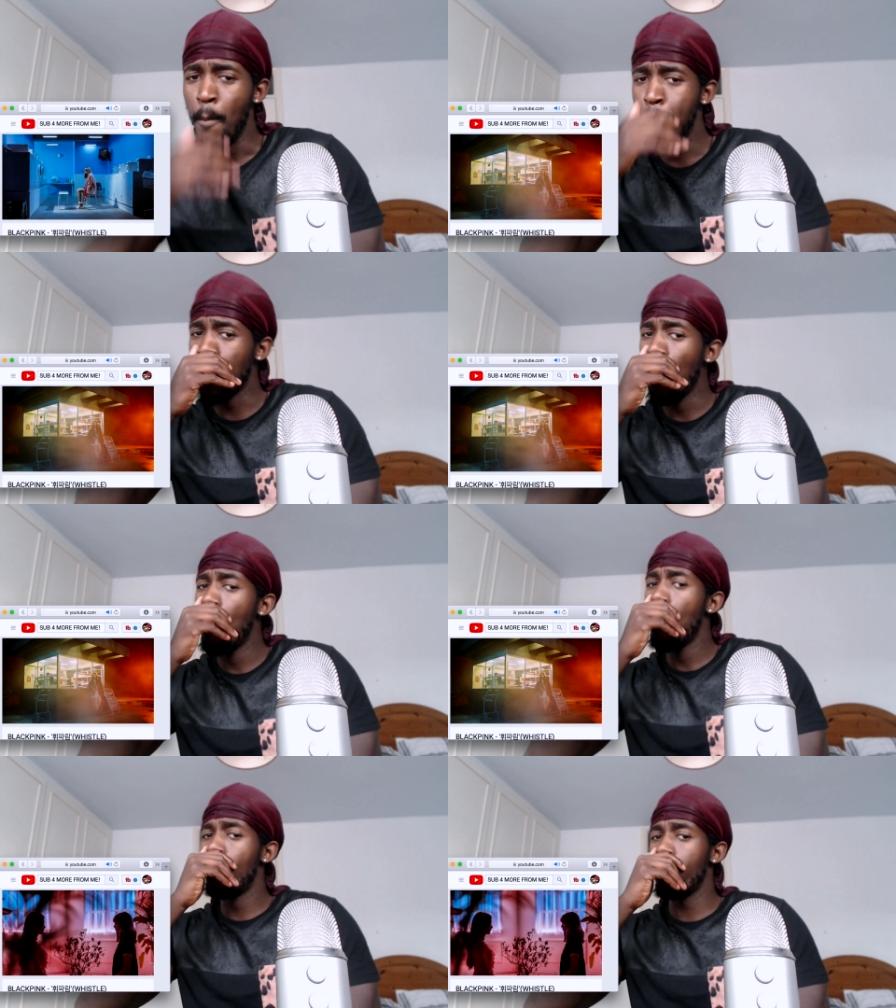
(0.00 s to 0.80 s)

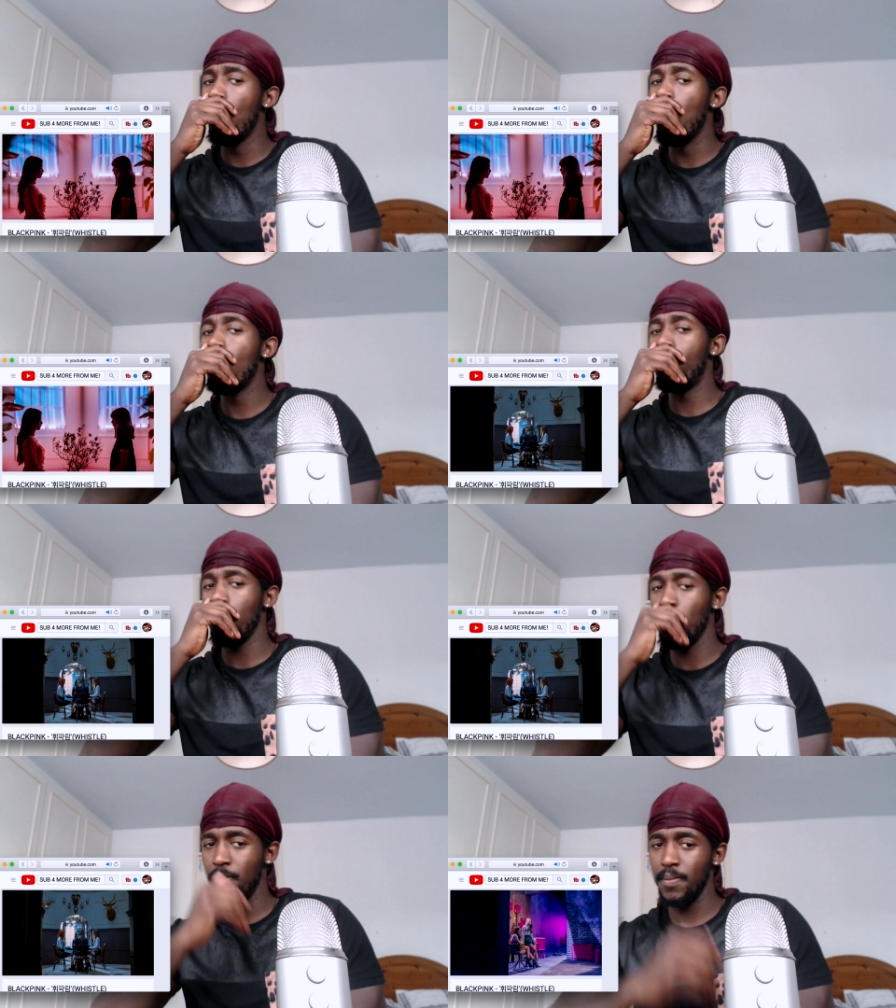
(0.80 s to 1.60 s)
boom boom boom.
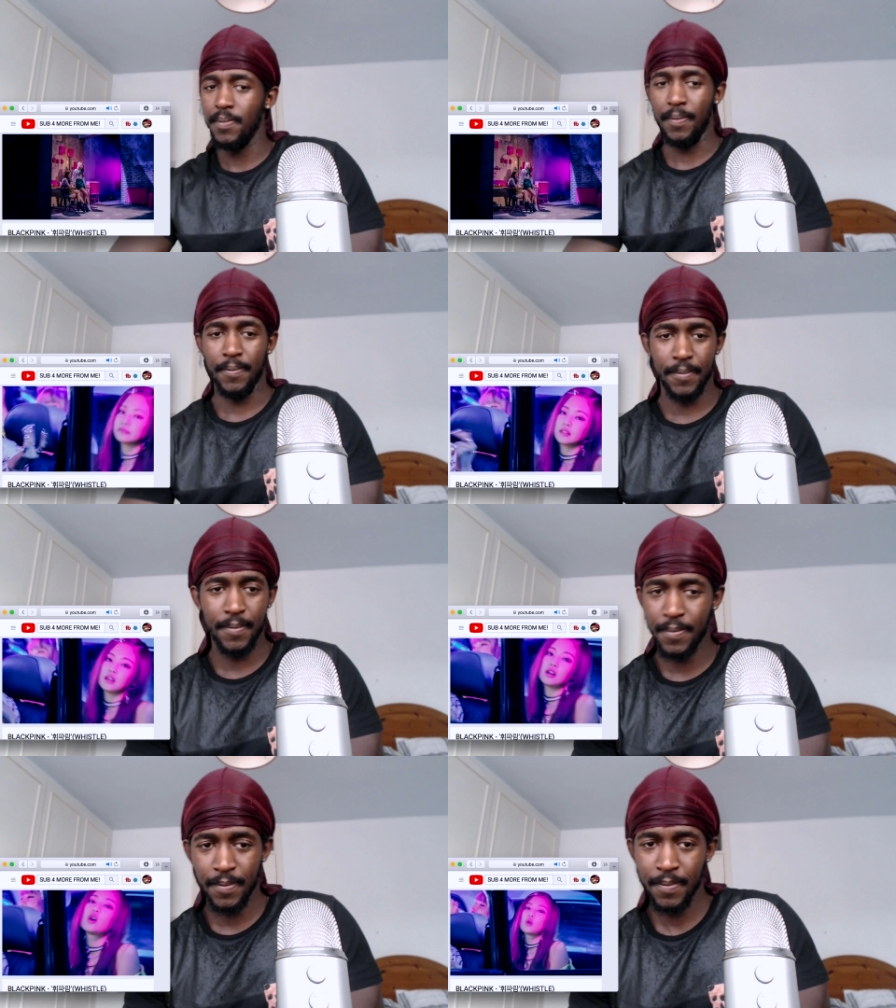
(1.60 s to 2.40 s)

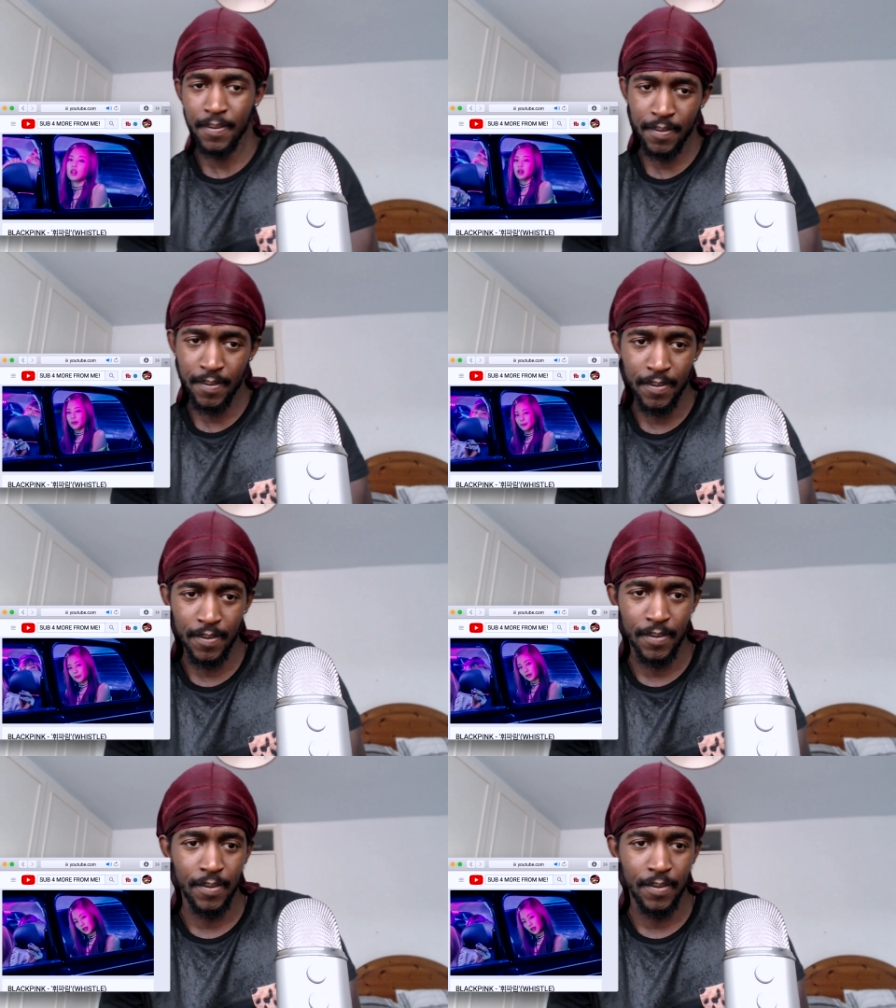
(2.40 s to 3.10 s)
Hold up.